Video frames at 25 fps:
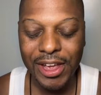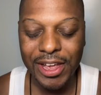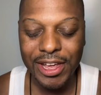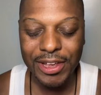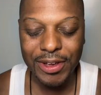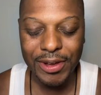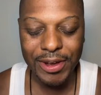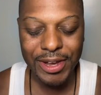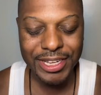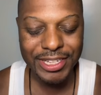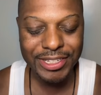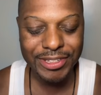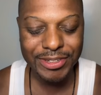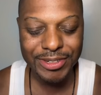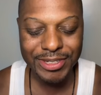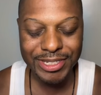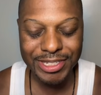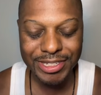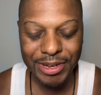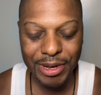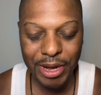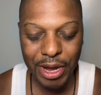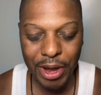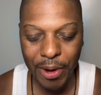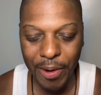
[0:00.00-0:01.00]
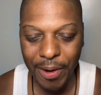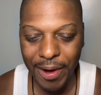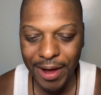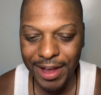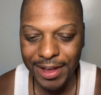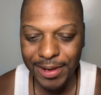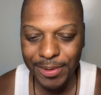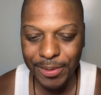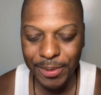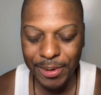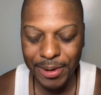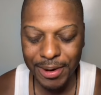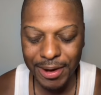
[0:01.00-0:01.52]

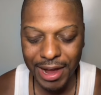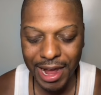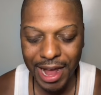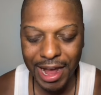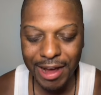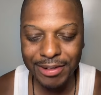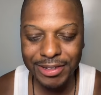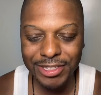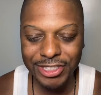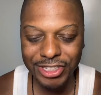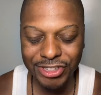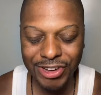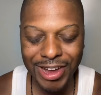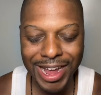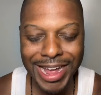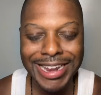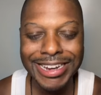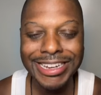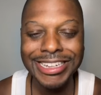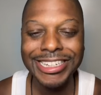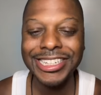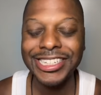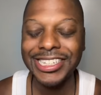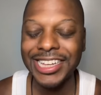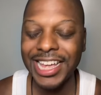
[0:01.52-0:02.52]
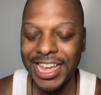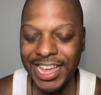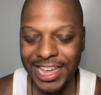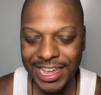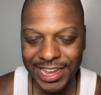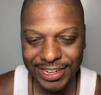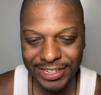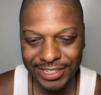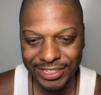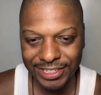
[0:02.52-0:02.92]
was trying to say